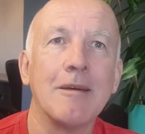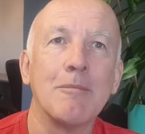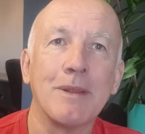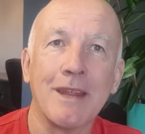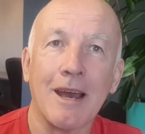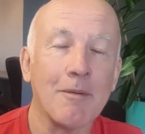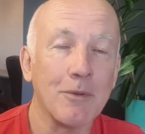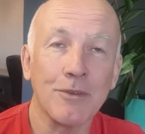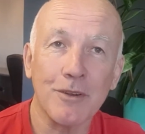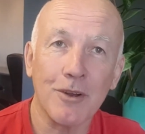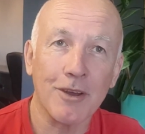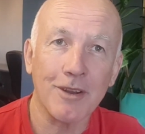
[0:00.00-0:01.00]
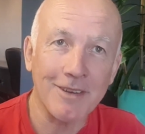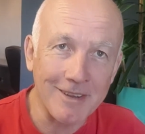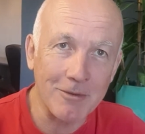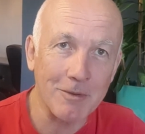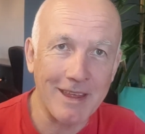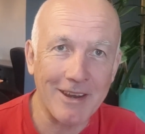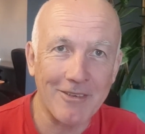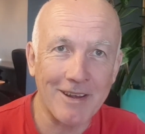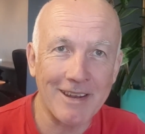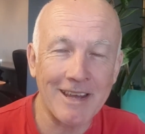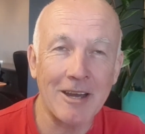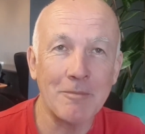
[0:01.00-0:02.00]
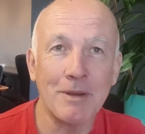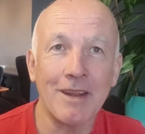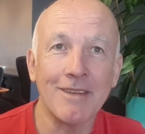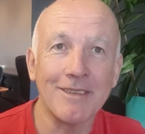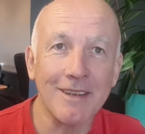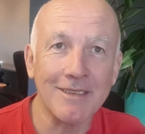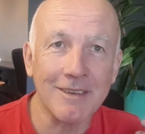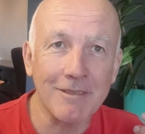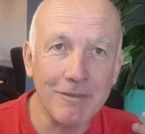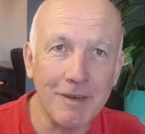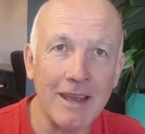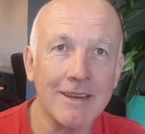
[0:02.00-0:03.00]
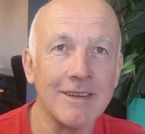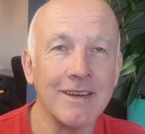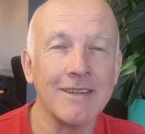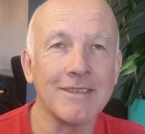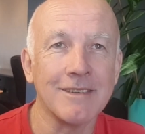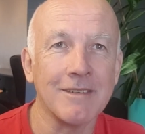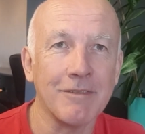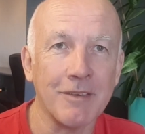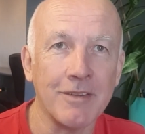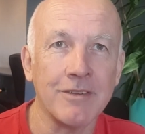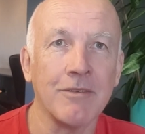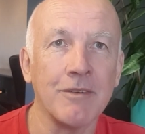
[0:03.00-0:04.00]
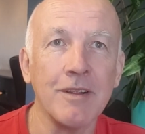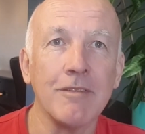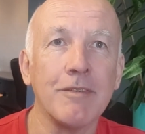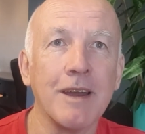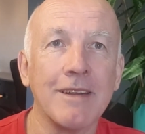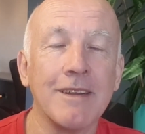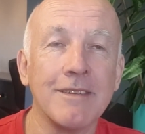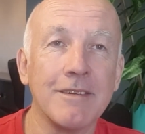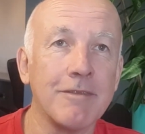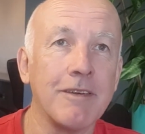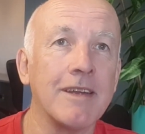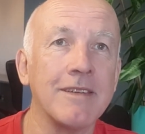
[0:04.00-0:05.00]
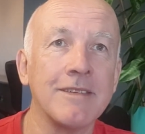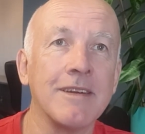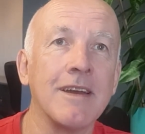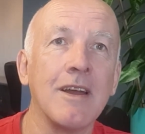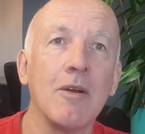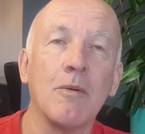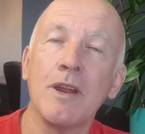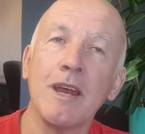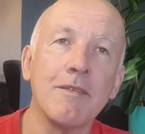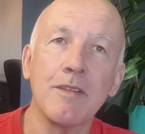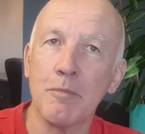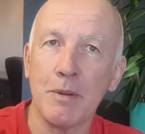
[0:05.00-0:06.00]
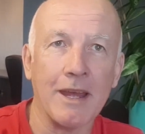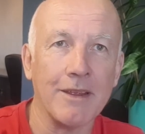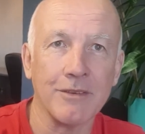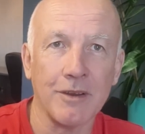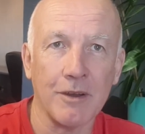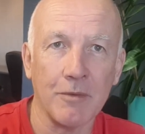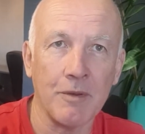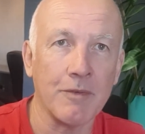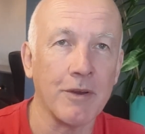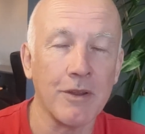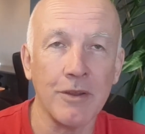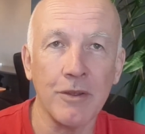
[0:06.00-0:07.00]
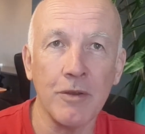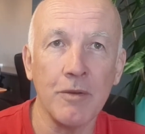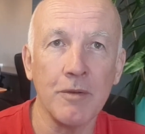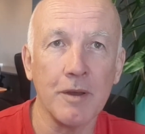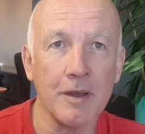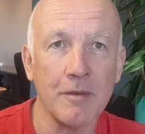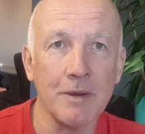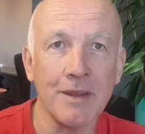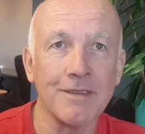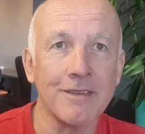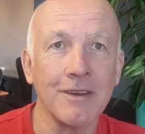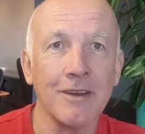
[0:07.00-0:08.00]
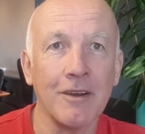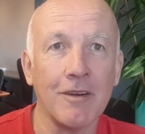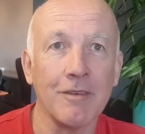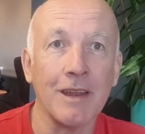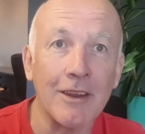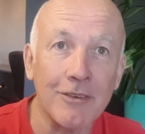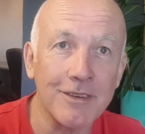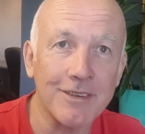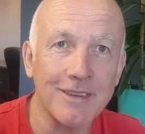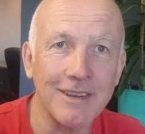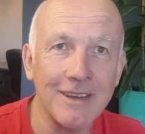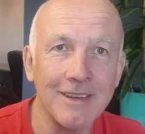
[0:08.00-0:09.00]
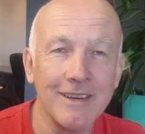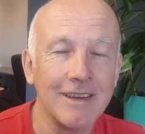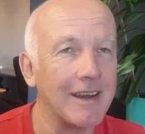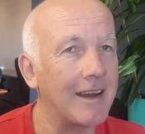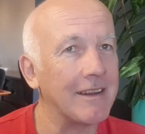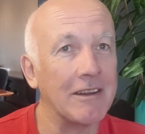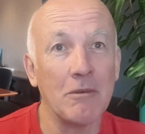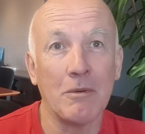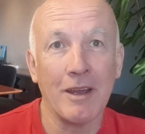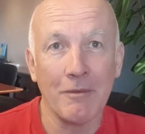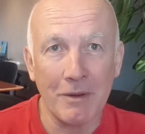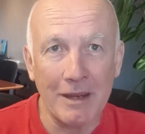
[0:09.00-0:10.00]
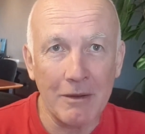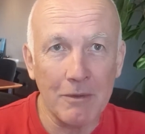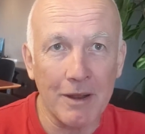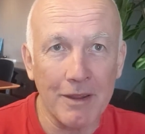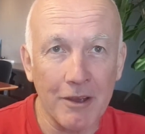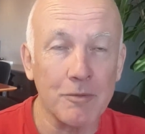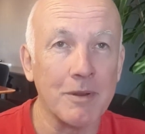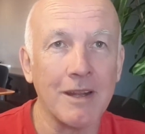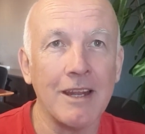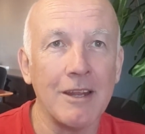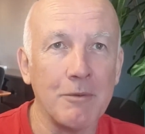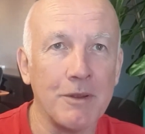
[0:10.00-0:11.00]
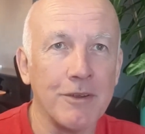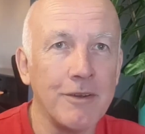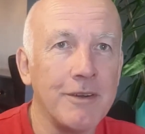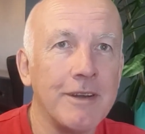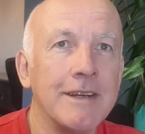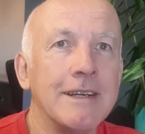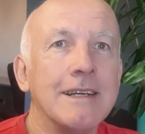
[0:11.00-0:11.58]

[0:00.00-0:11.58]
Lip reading: But that, I'm also not going to deal with that right now, but it's a factor. It's a real factor. It affects whatever the plans are. We've got a new Minister of Electricity. I don't know why we need one of those, but clearly we do.